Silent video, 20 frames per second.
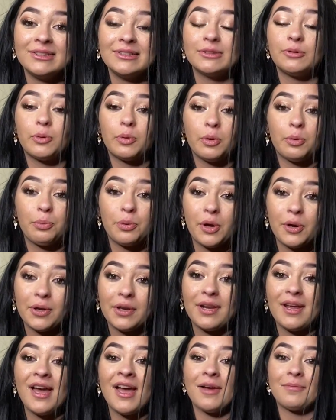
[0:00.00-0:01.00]
we're broken
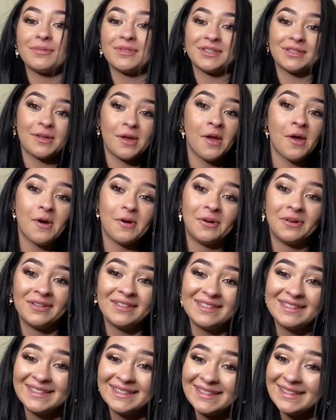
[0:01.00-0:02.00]
up, so
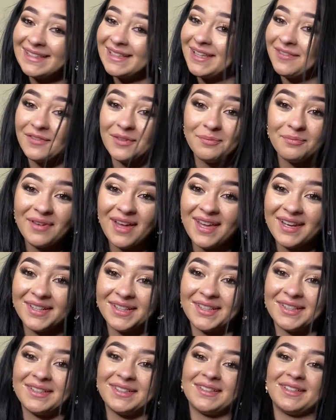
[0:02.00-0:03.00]
even
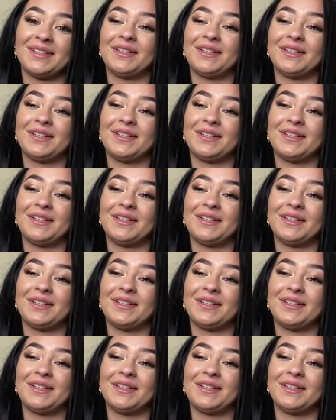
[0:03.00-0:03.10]
better.